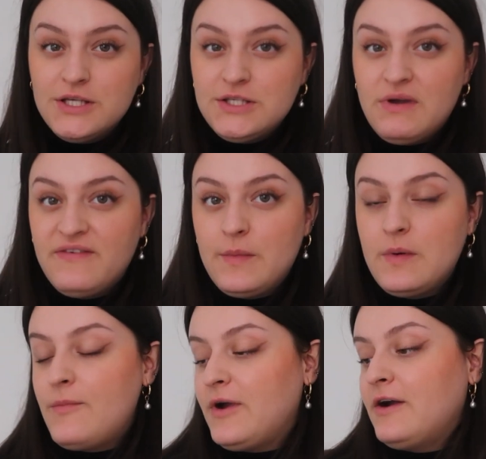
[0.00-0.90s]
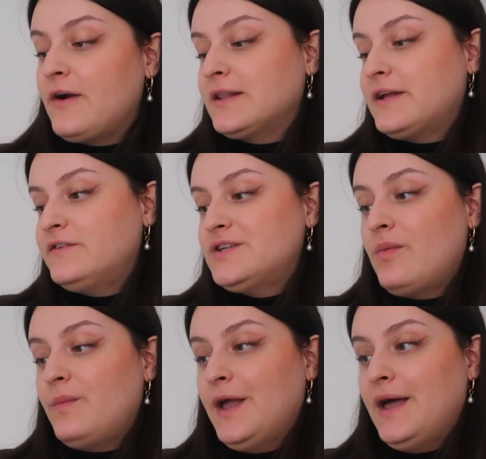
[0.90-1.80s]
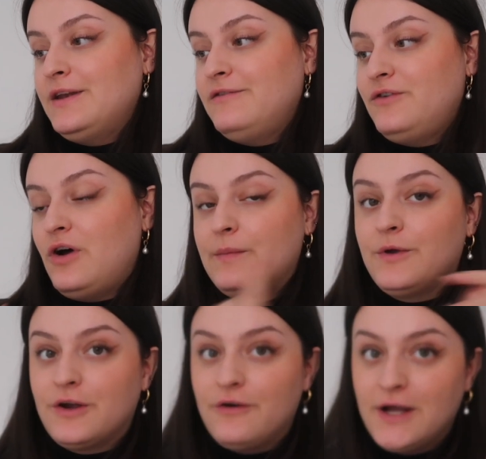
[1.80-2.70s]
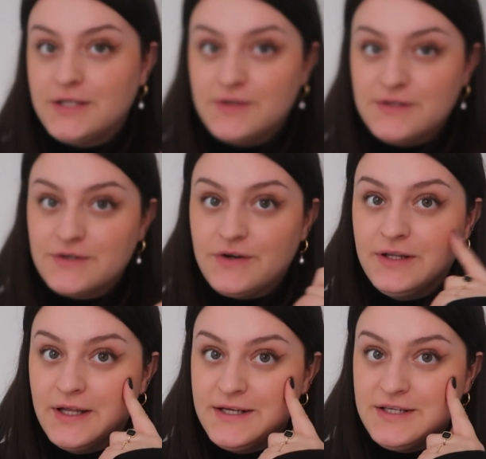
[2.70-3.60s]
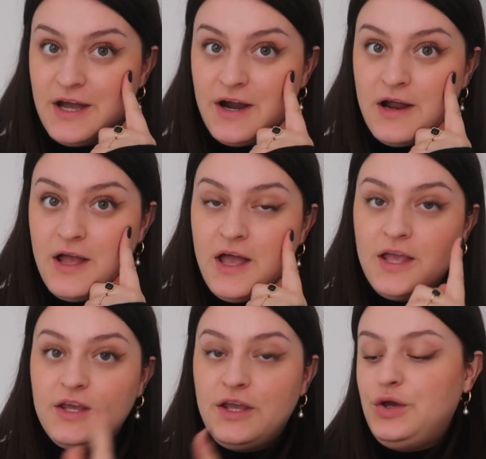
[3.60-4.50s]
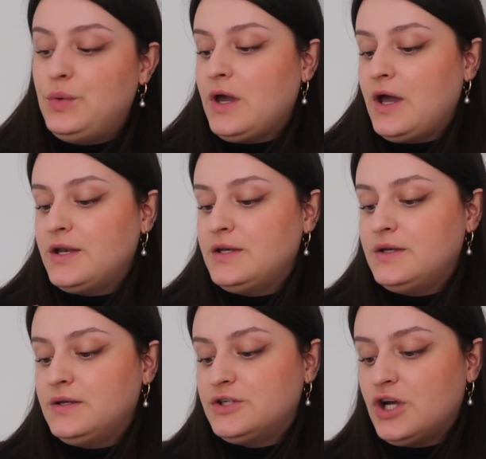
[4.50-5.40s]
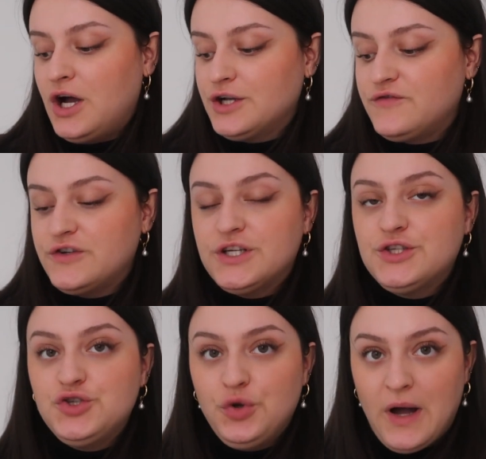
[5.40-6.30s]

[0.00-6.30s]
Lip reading: So if I'm remembering correctly off the top of my head, if not, I'm going to correct it on the screen later, you can charge for just 2